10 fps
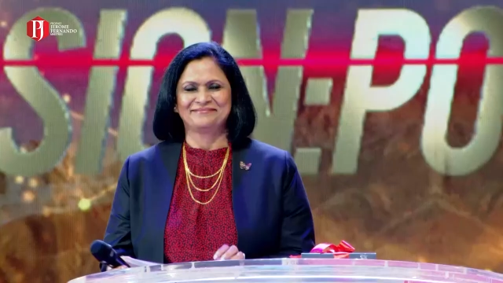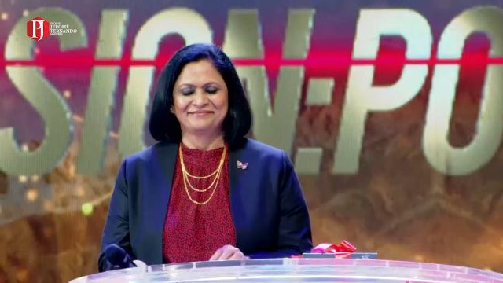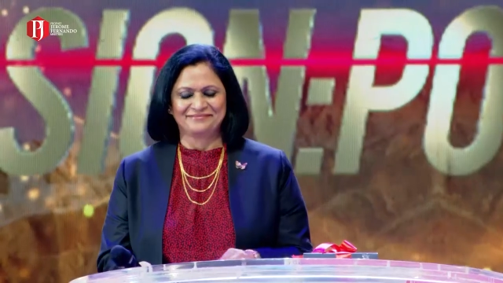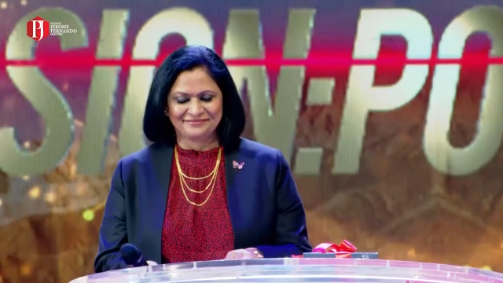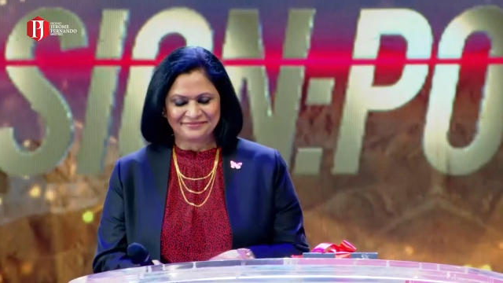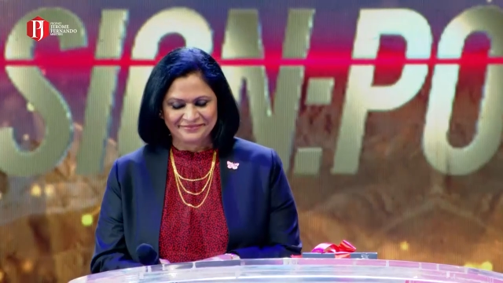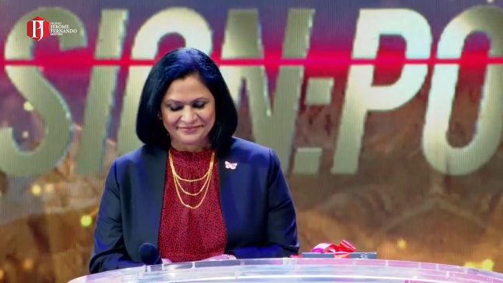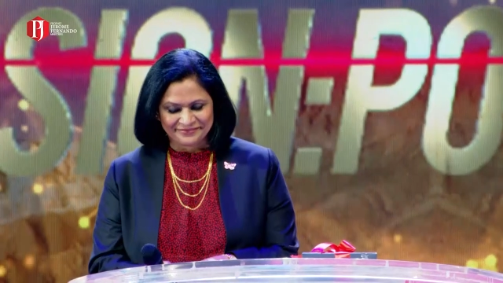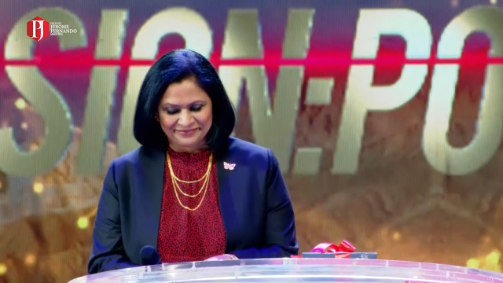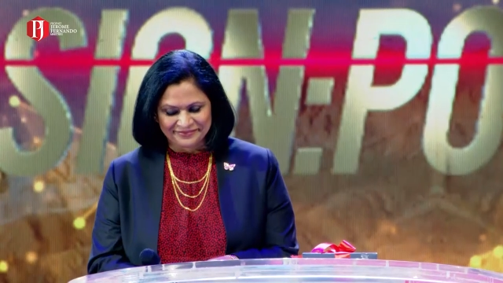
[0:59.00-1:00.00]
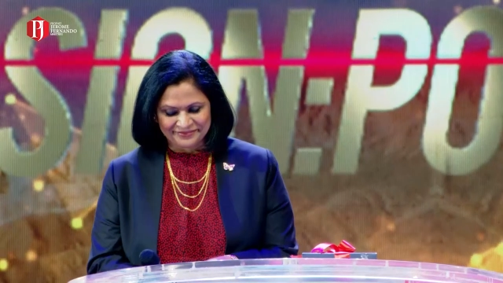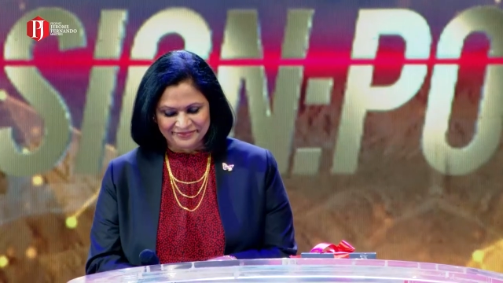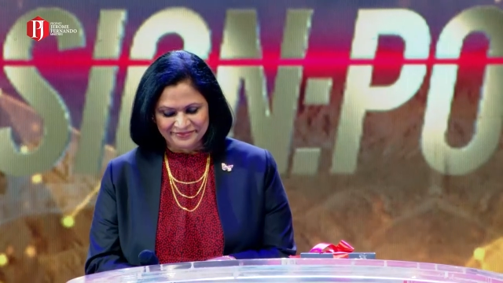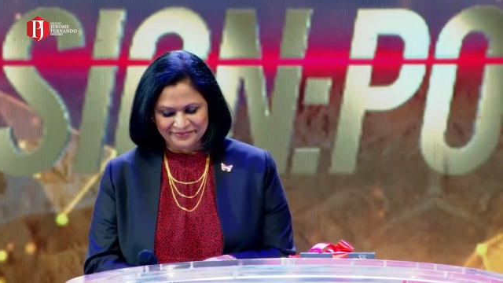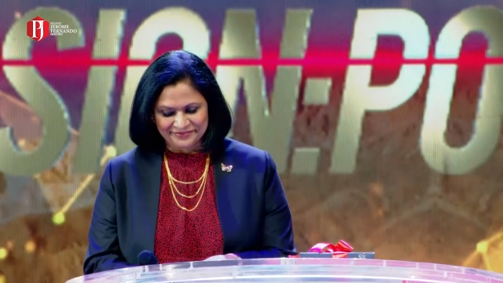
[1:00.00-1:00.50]

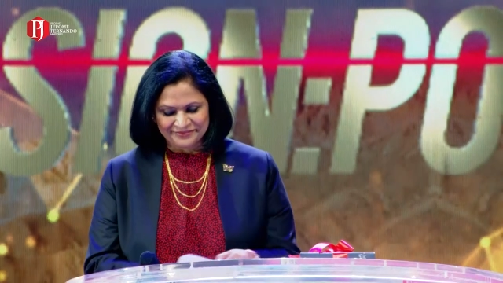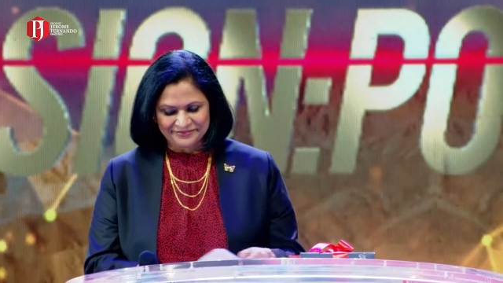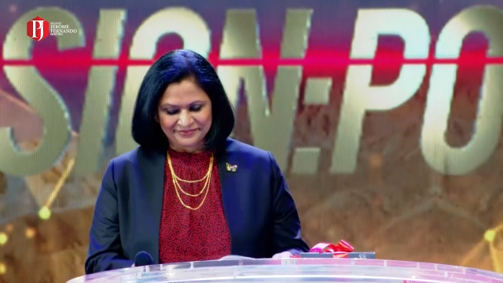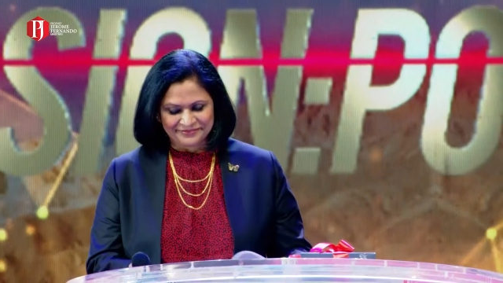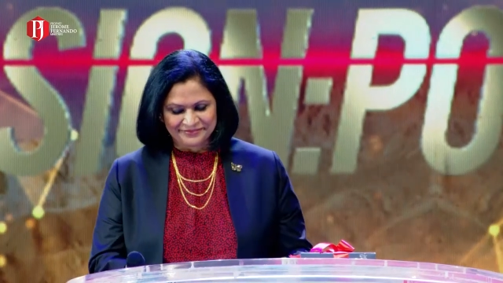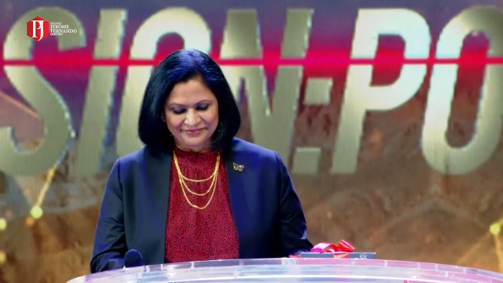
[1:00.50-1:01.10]
(no one is talking)